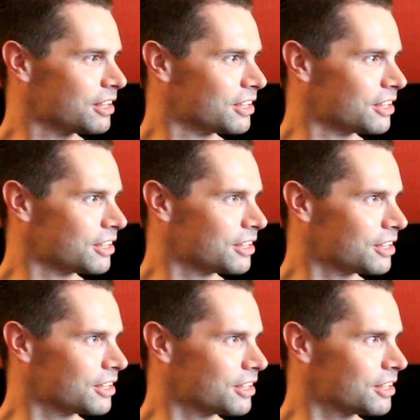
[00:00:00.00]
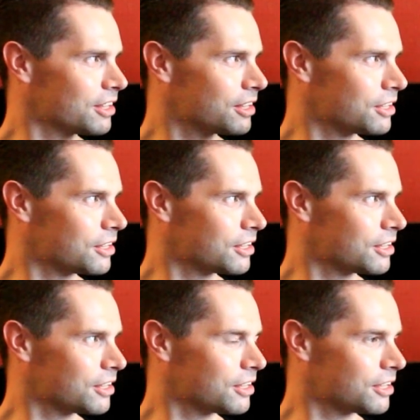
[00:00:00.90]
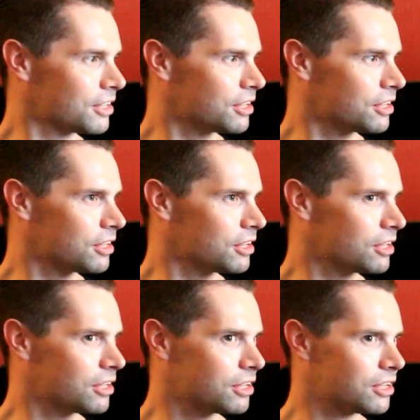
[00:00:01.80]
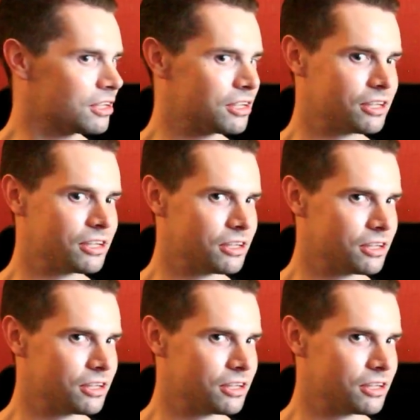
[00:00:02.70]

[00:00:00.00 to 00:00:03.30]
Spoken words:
No words are spoken by the person on screen.